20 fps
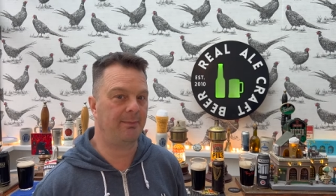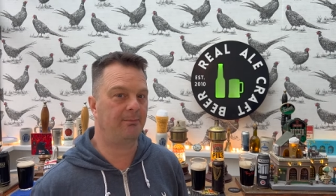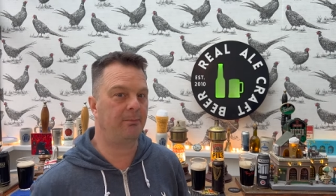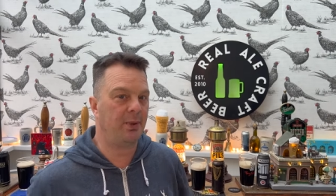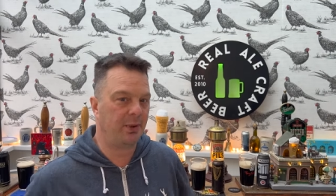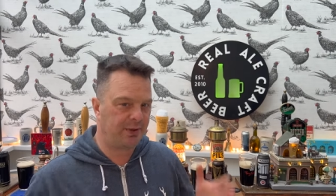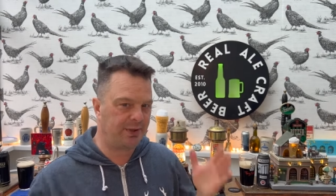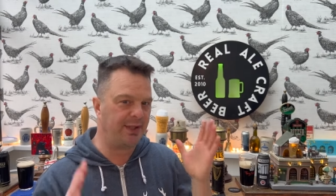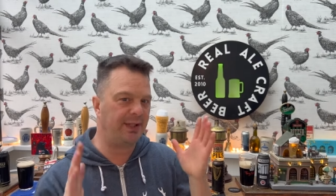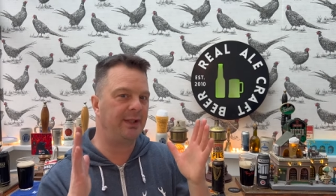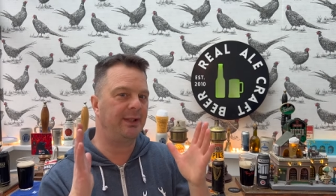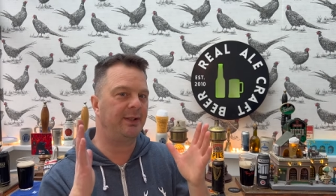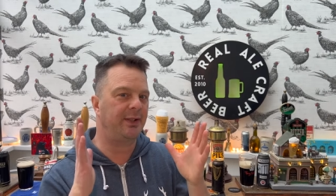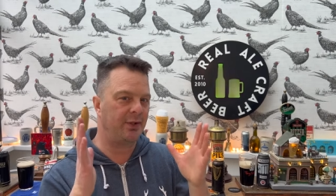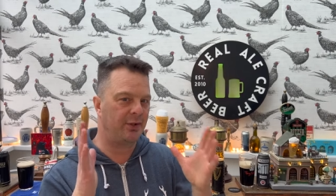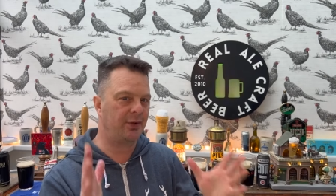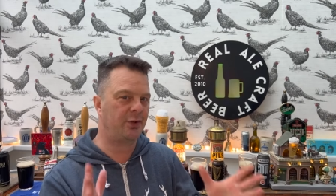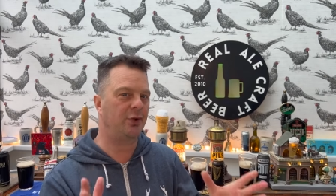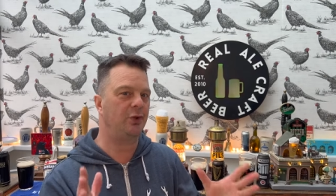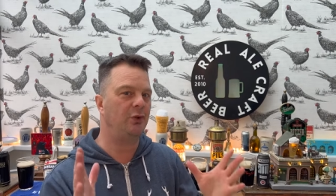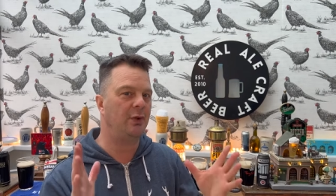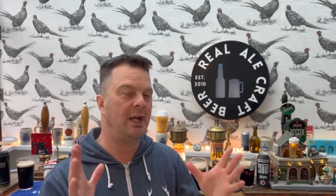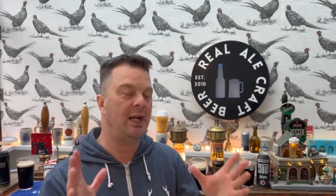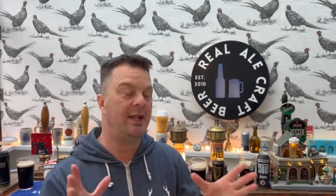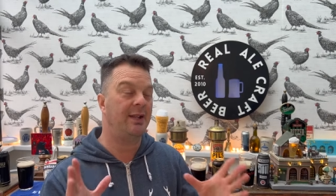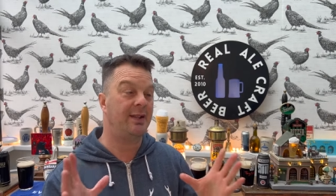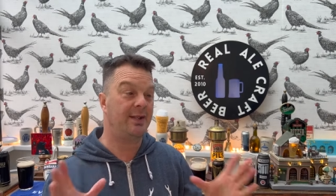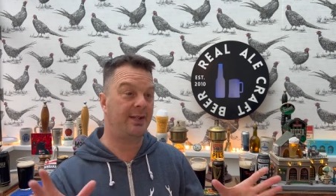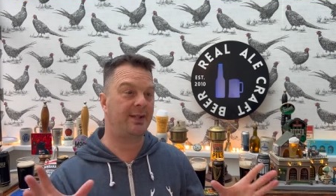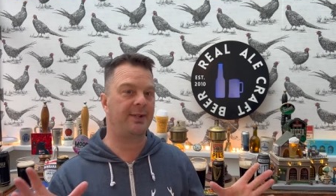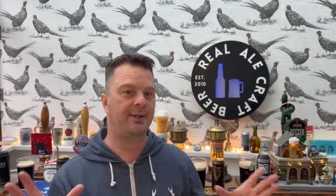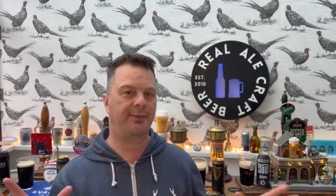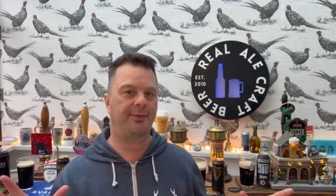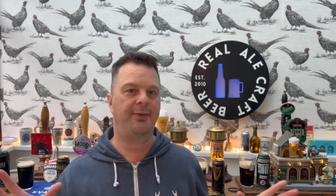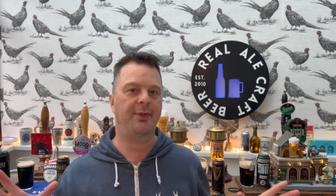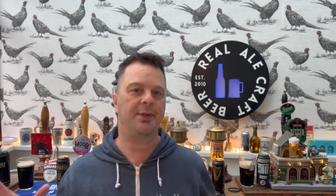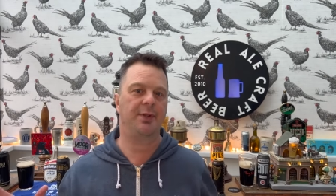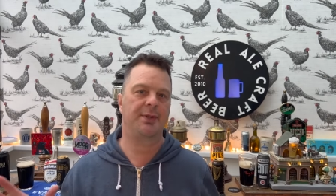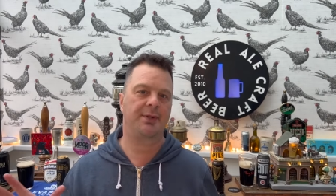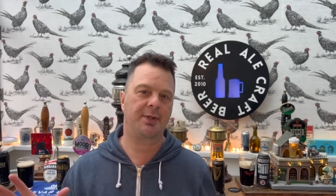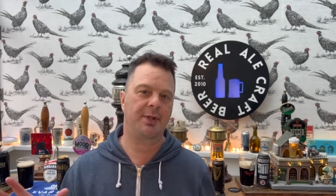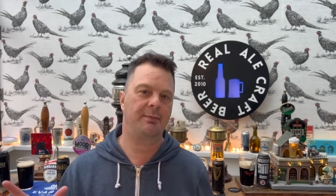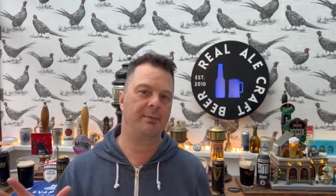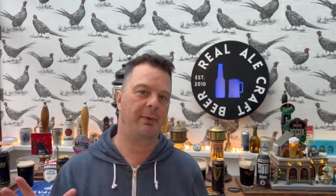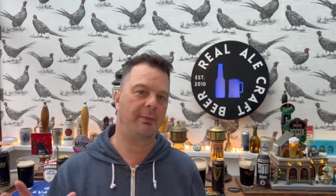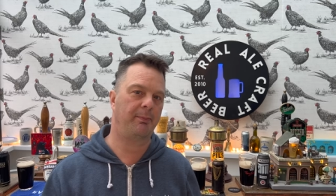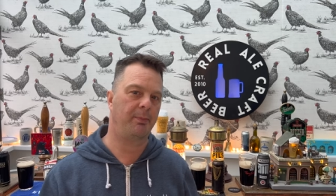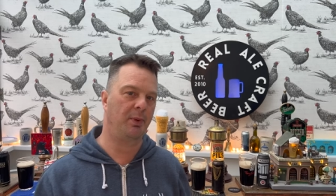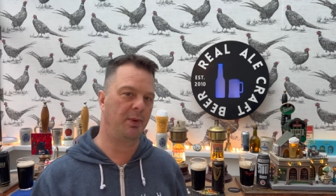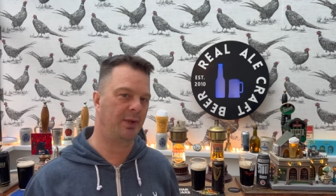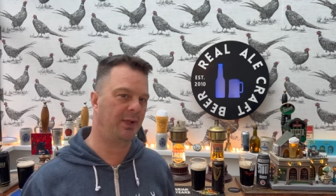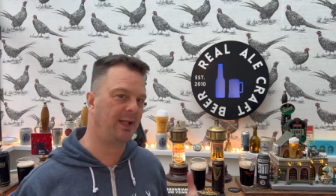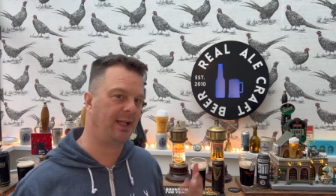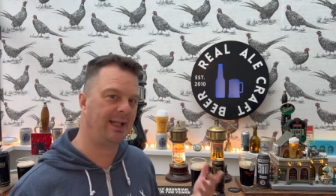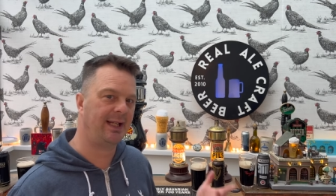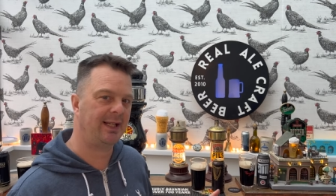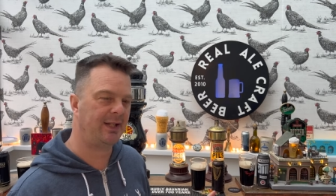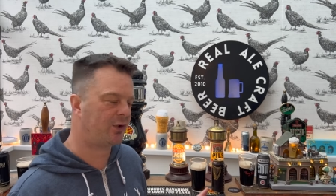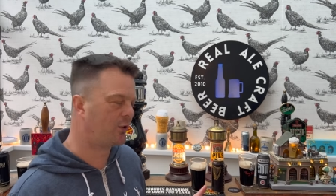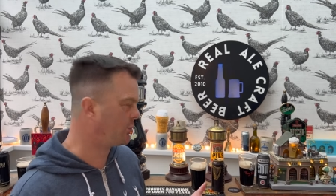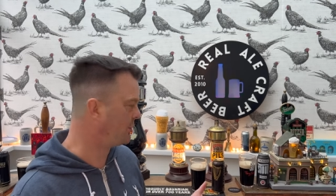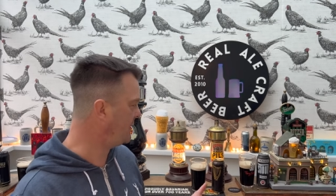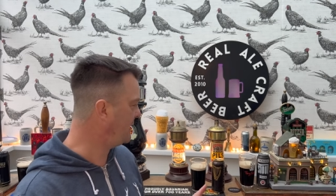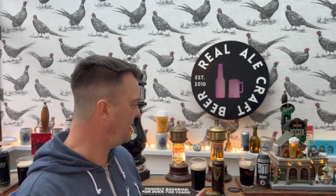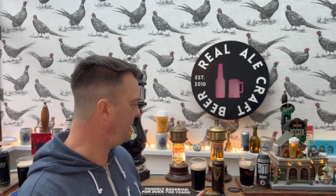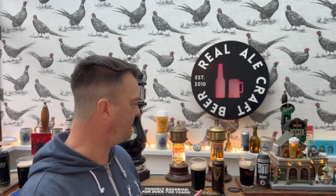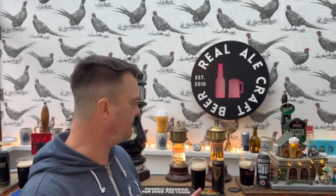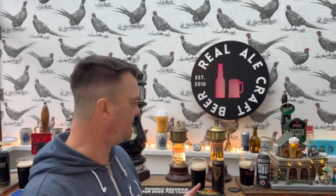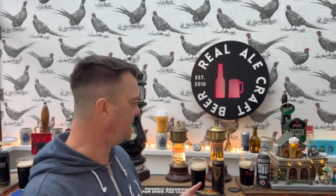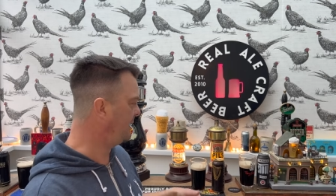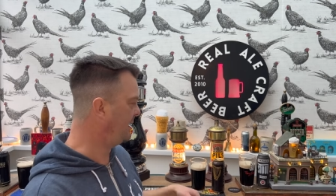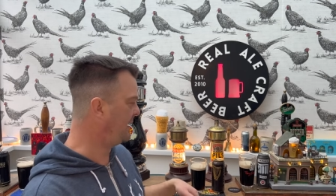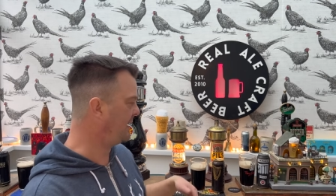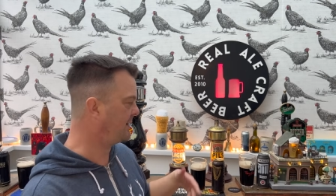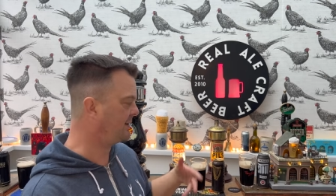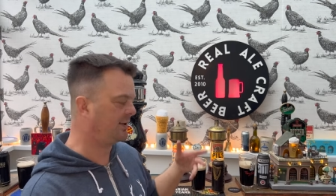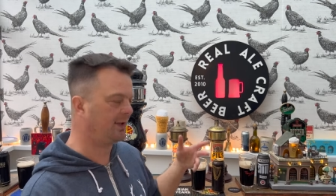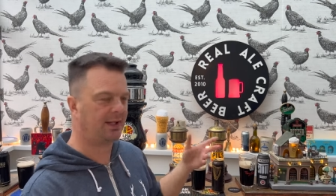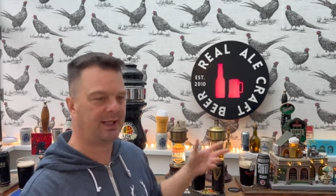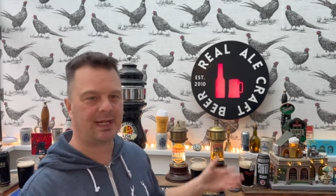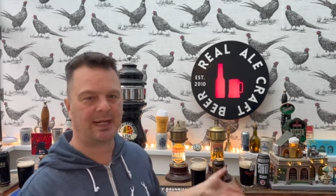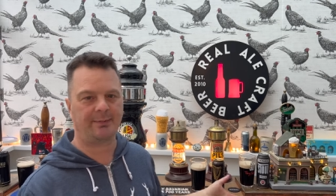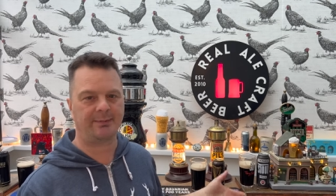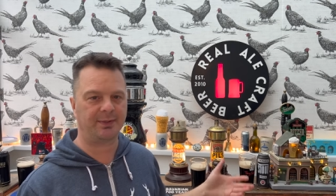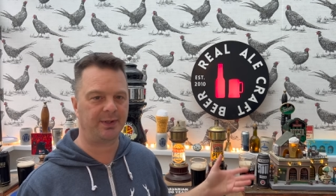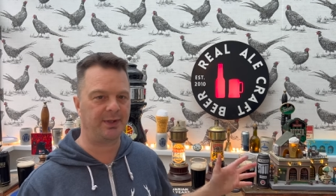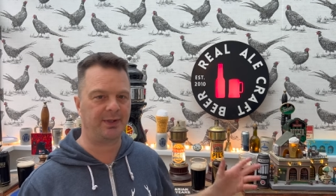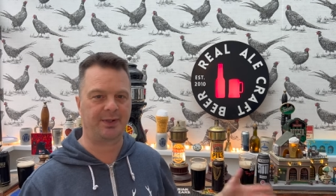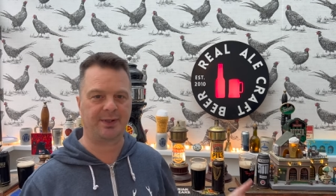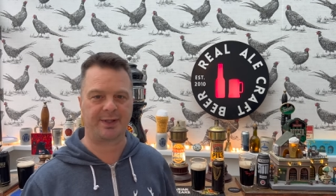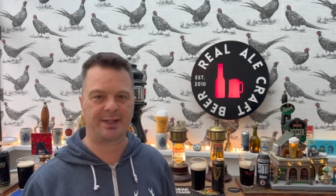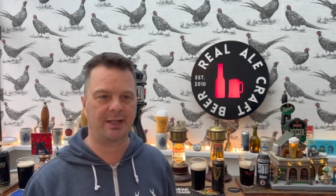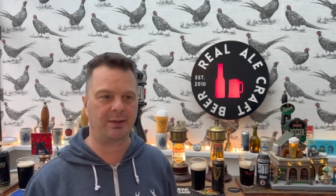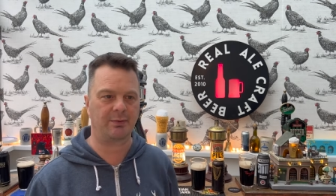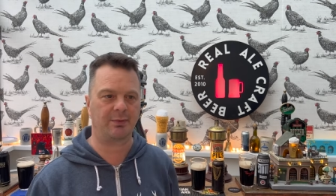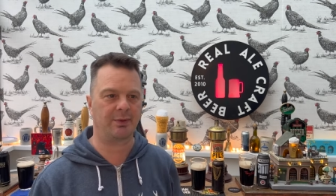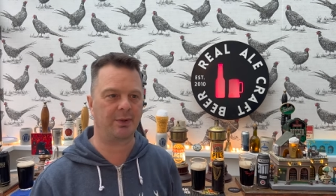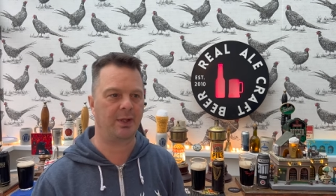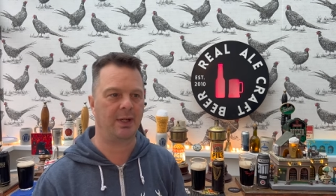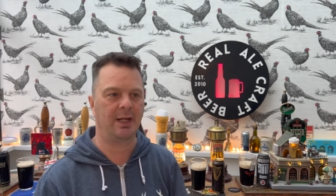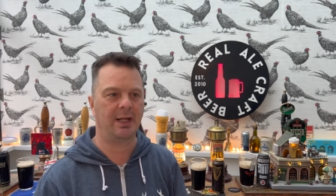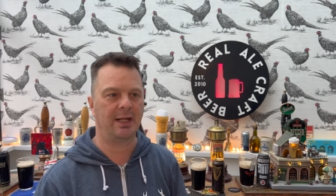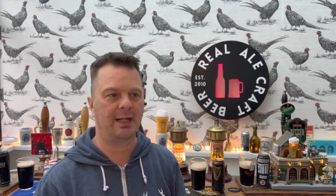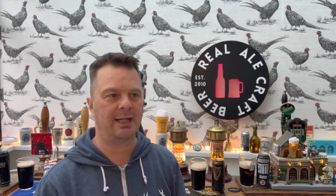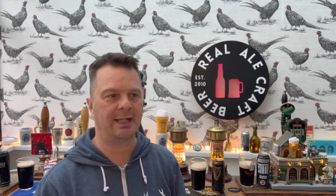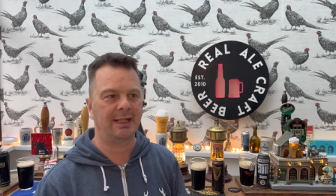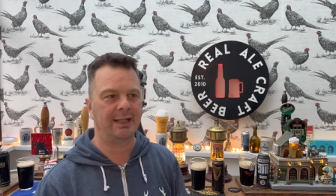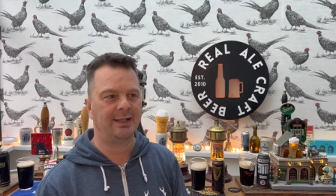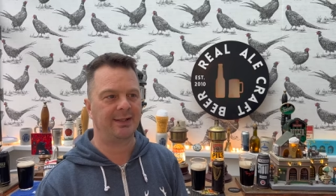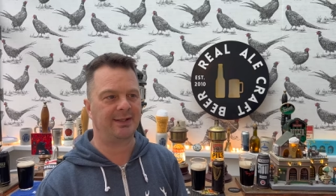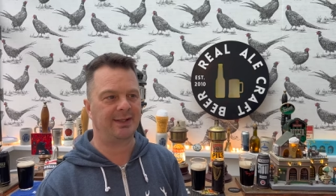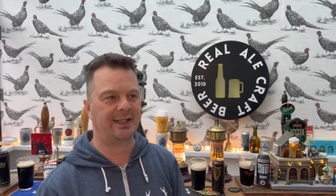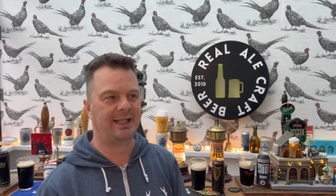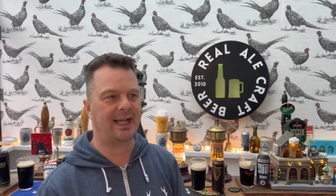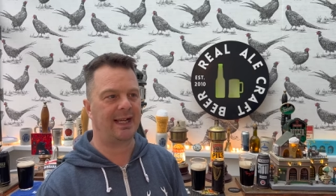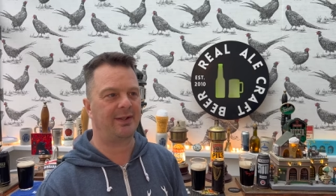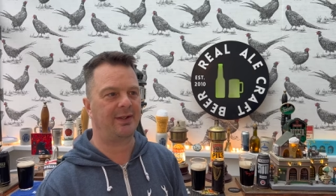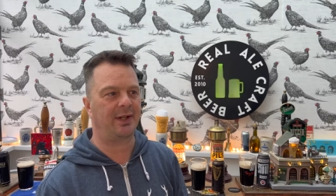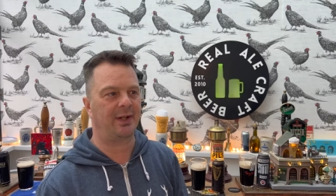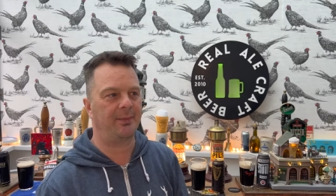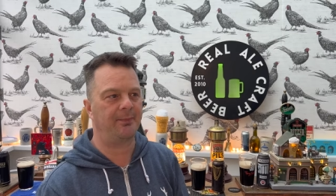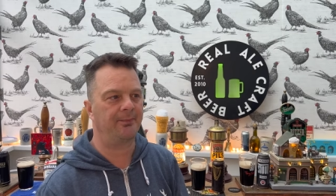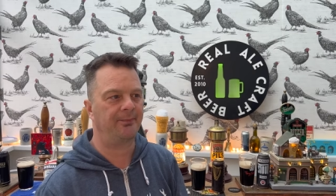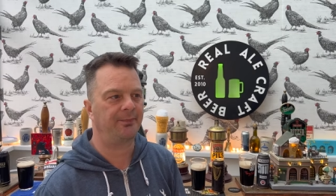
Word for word: Putting the two, this is the first time I've put Guinness Draft next to Camden Stout together.